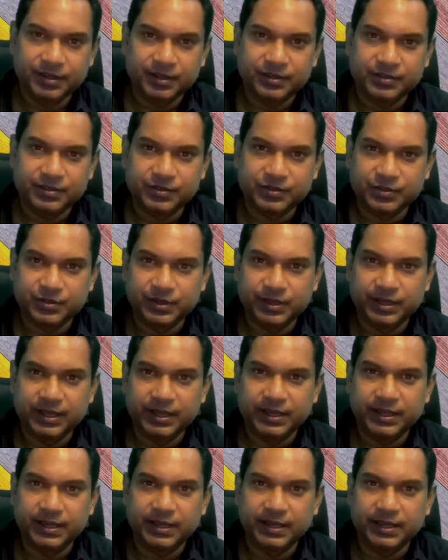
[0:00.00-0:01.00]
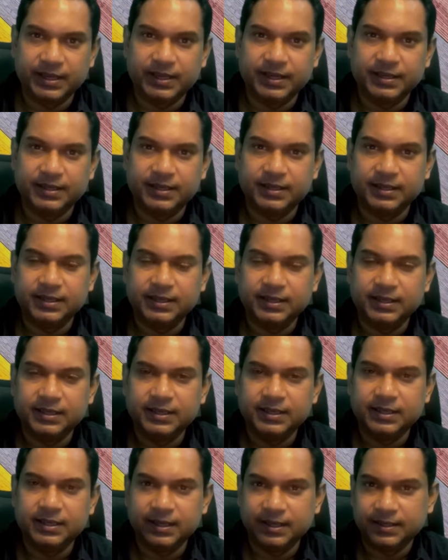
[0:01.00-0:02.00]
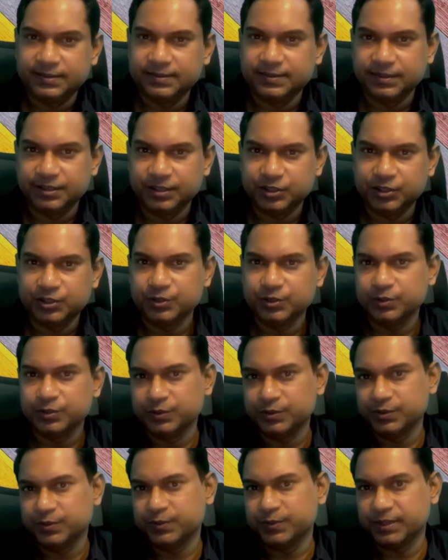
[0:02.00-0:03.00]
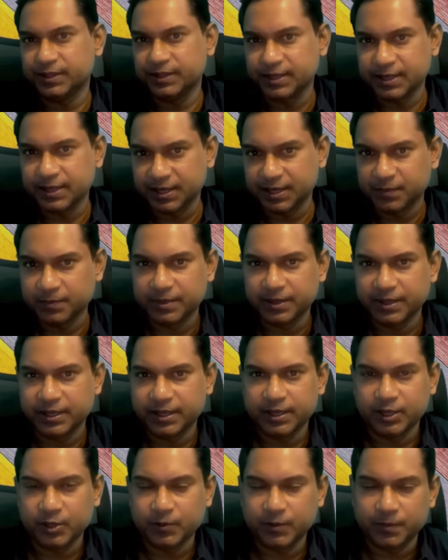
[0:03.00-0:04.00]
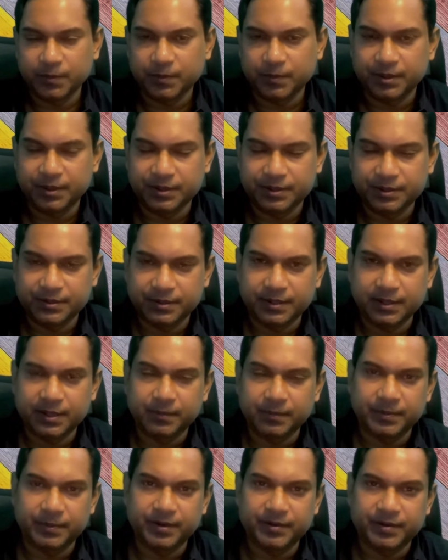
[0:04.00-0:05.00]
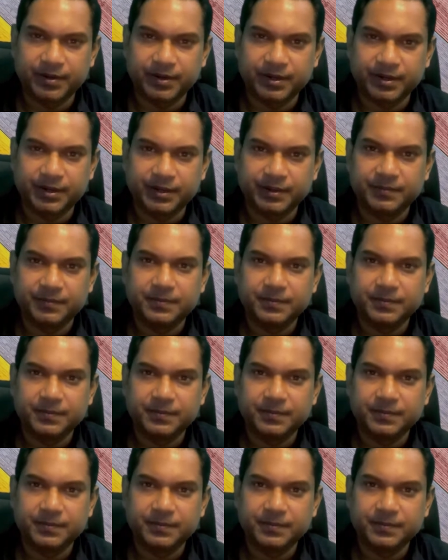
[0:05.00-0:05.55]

So today I had a little less issues with getting my equipment up and running,